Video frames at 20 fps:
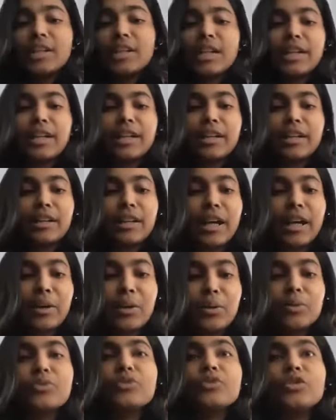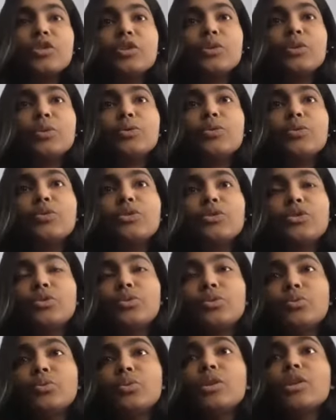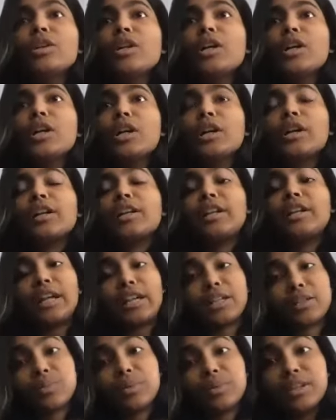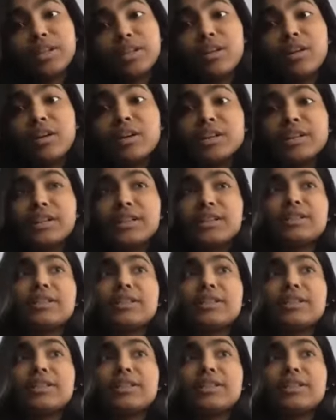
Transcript: It allows you to connect with the audience.